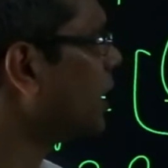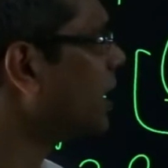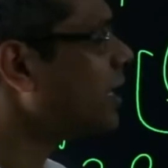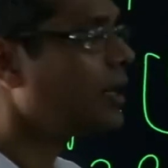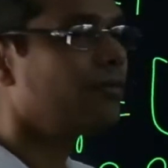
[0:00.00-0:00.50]

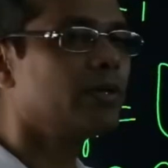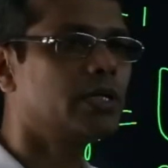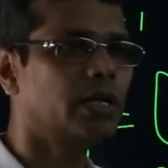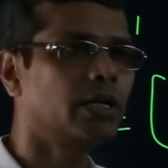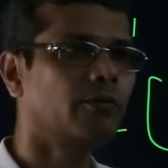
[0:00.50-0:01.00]

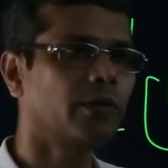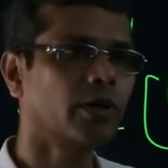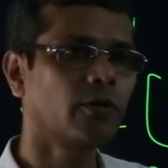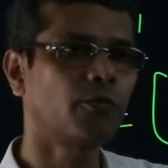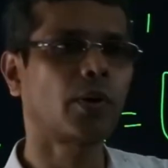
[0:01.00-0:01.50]
inefficient
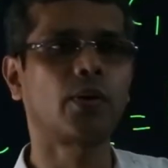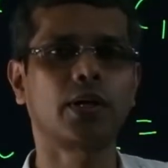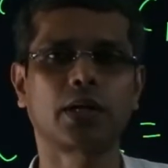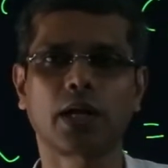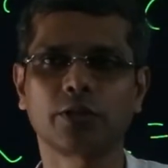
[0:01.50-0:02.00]
way of
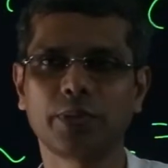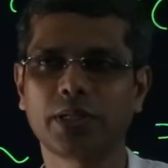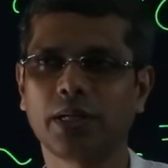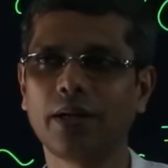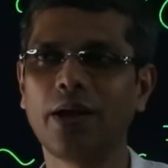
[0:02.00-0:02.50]
power
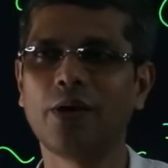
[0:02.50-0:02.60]
transmission